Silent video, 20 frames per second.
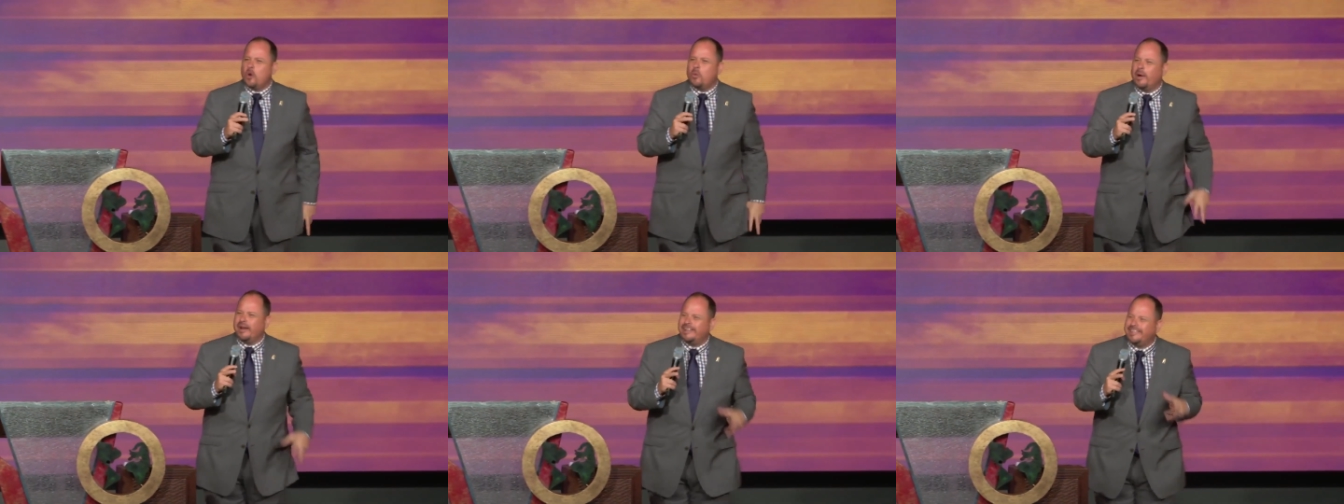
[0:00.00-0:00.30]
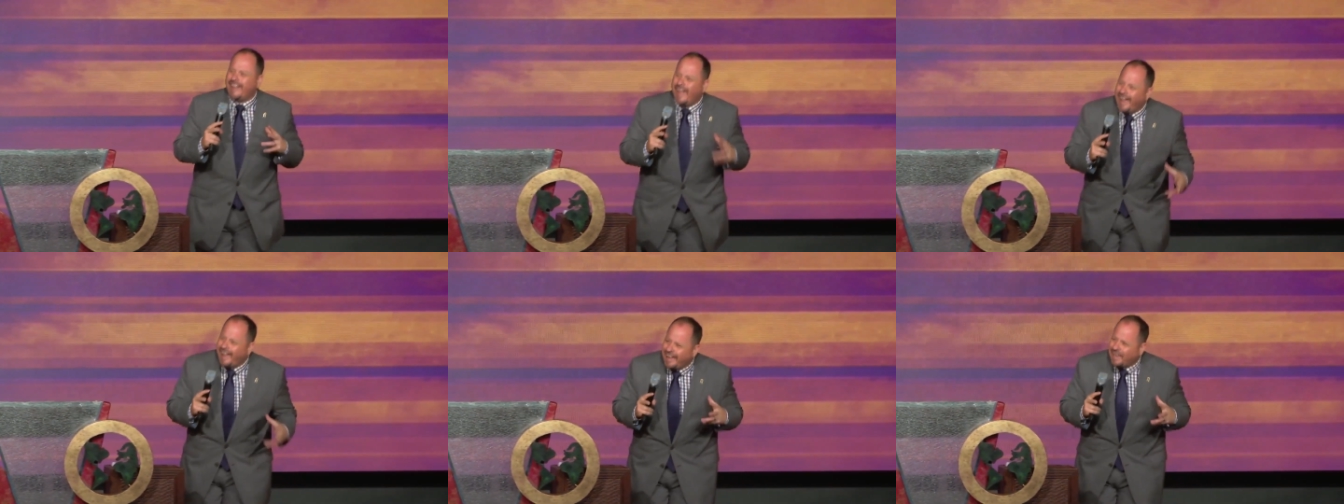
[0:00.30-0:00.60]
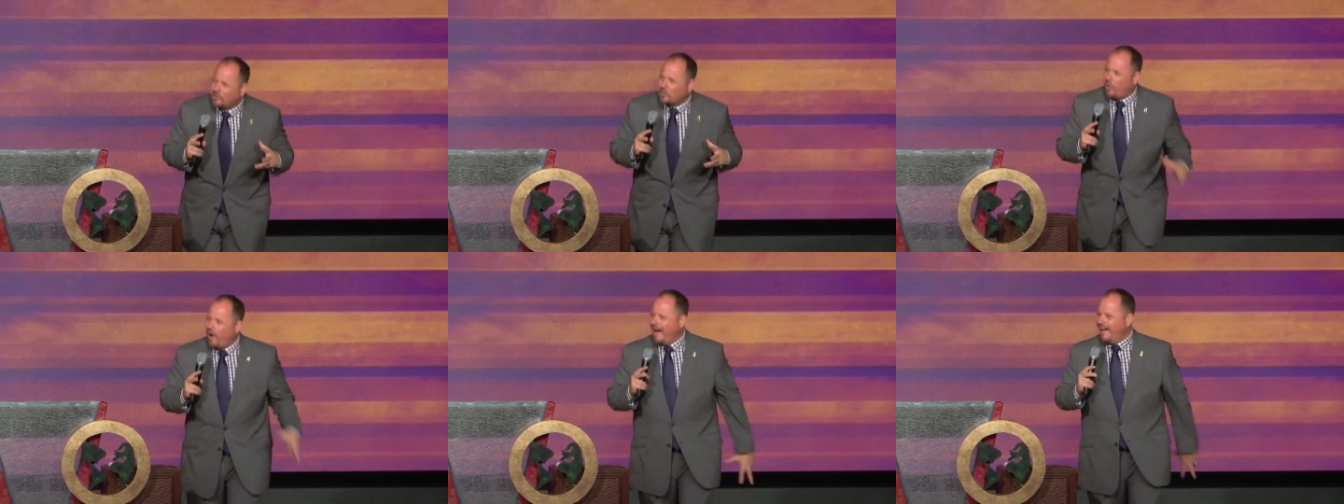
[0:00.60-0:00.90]
know what day
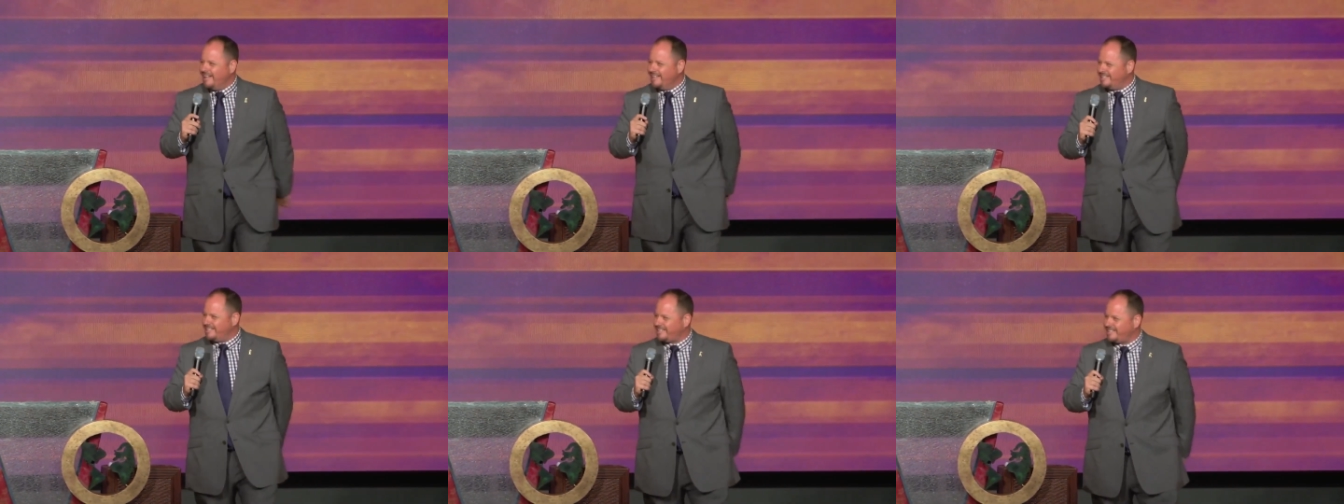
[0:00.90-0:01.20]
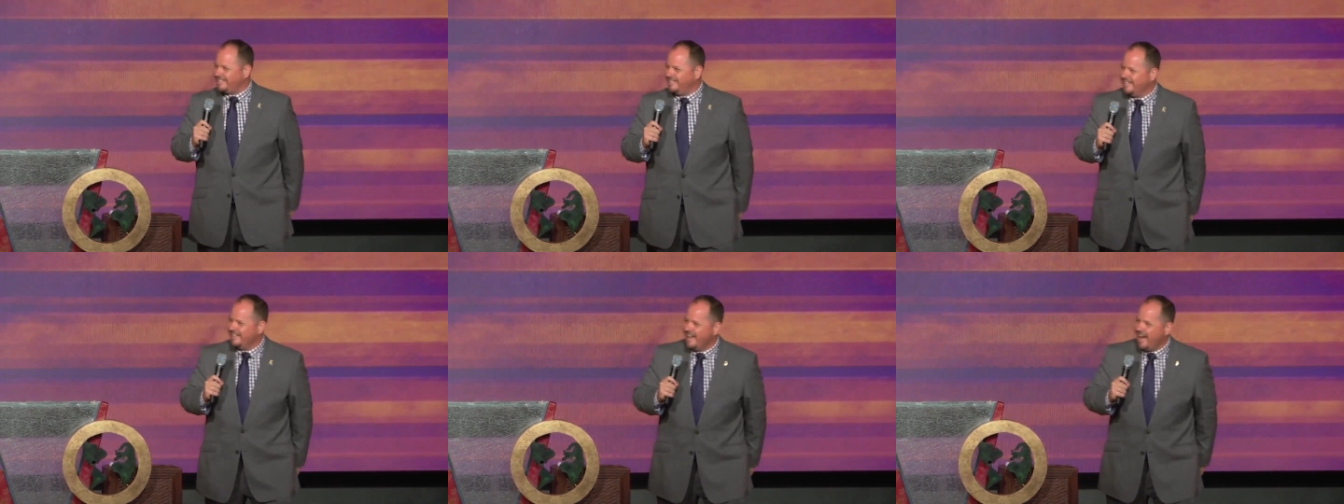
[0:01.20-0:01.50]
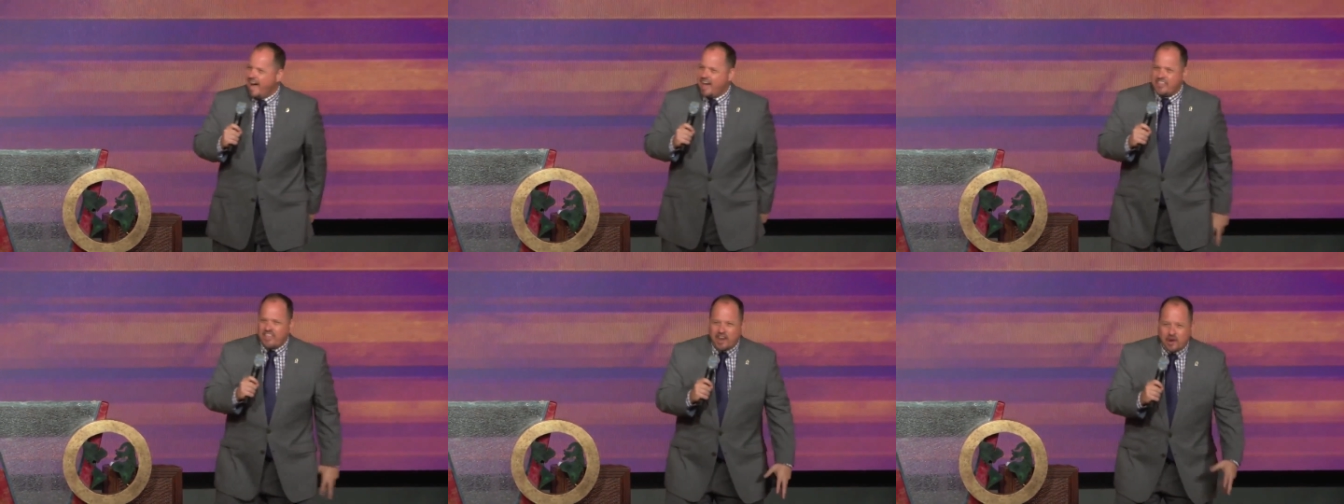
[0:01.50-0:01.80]
it was.
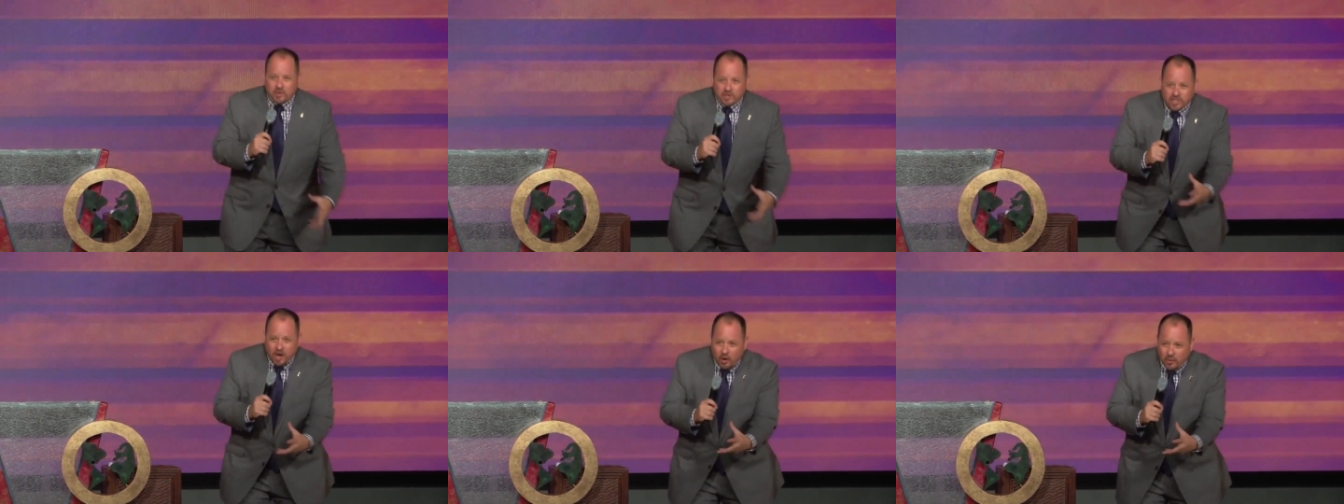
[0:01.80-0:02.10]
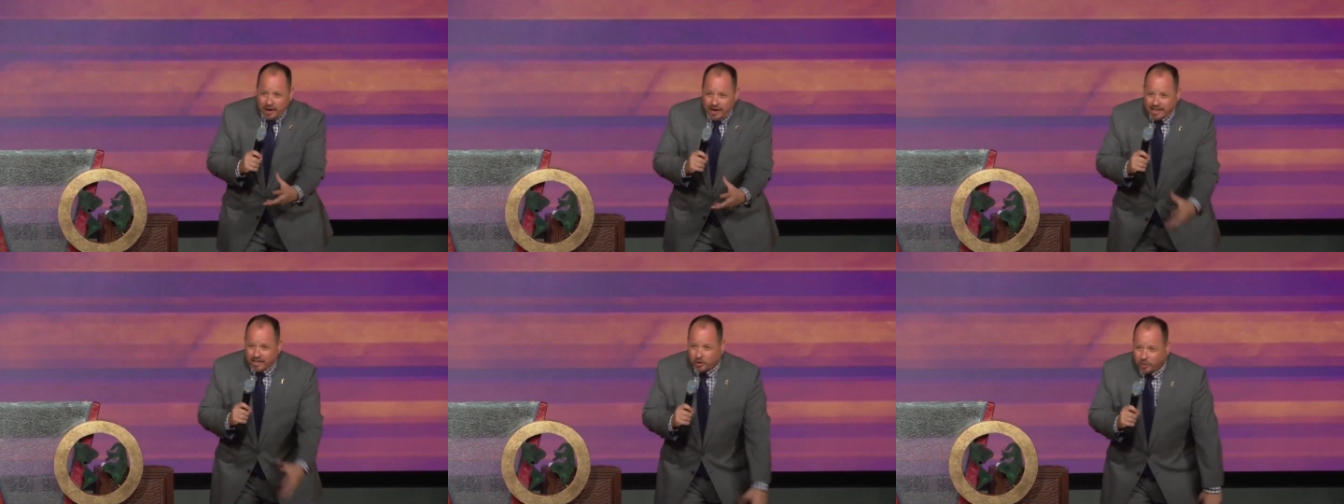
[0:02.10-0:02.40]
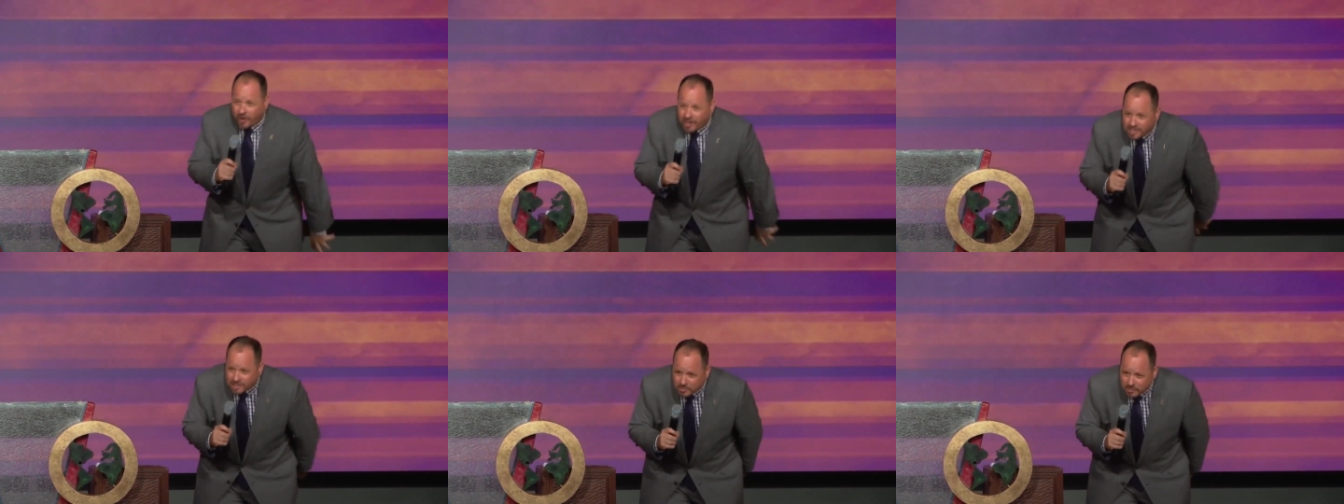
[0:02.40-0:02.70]
I thought it was already
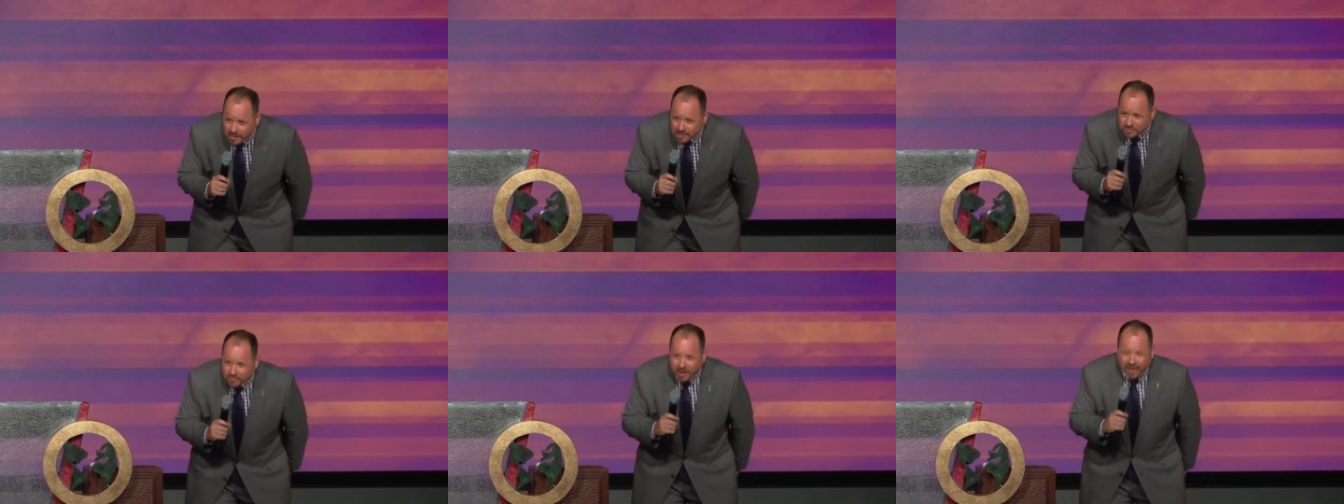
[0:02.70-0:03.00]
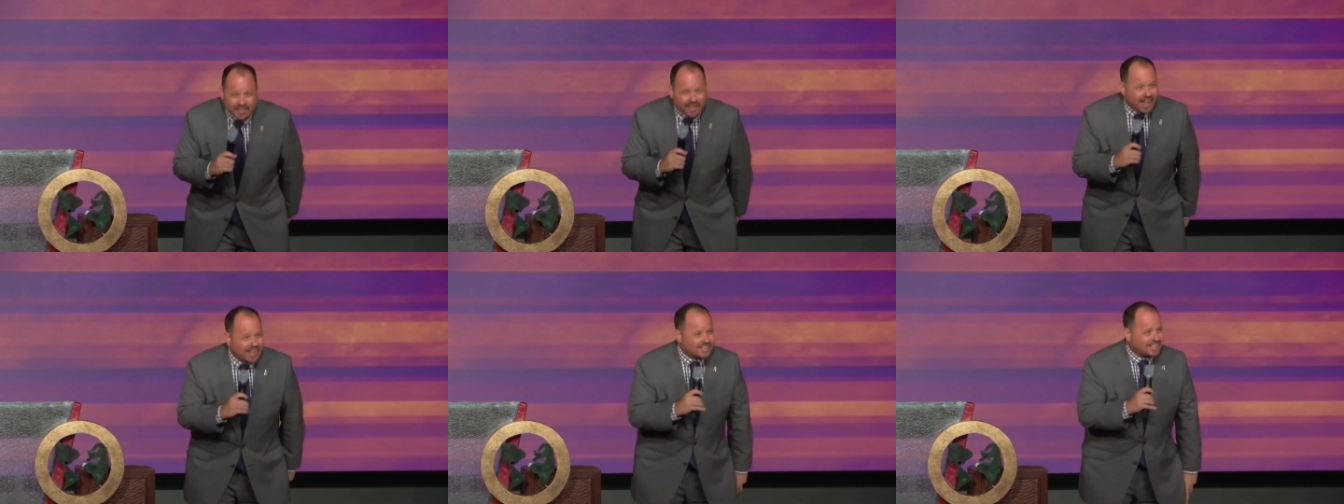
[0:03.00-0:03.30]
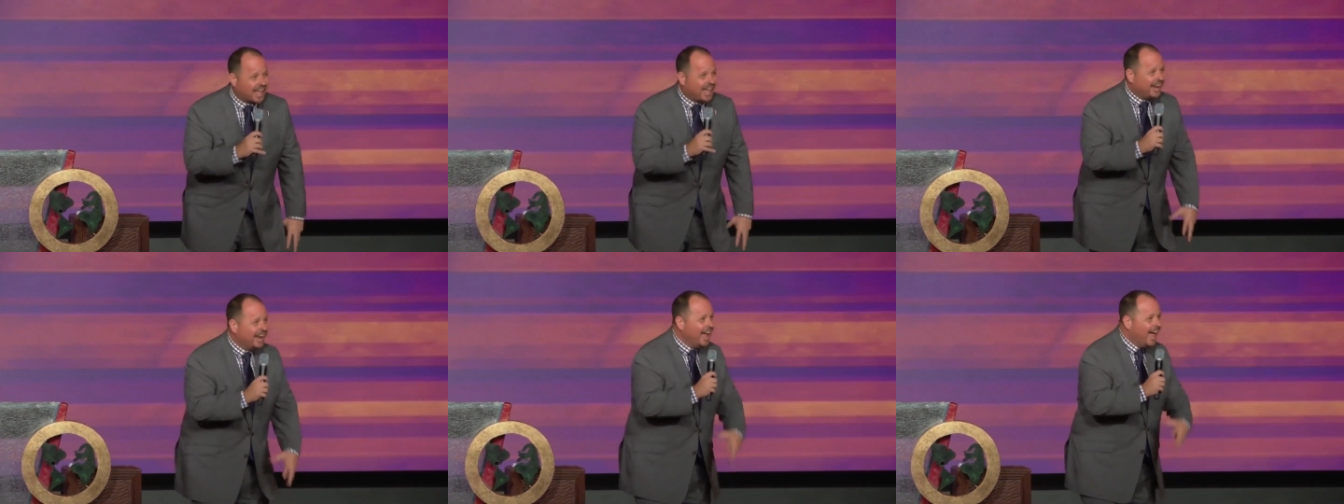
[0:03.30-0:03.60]
Christmas, brother. I
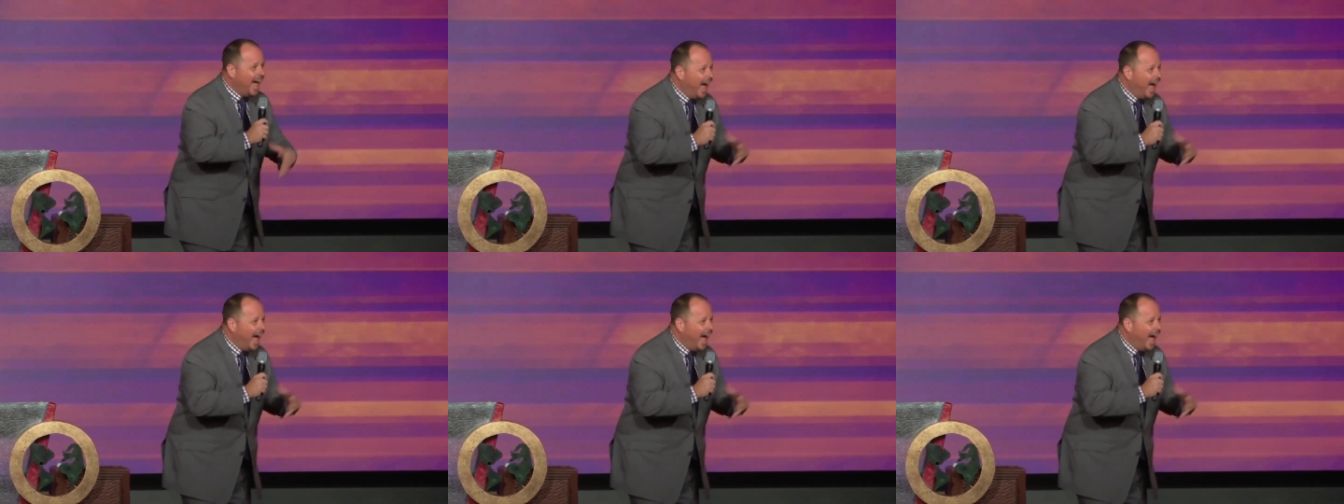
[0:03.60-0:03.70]
said,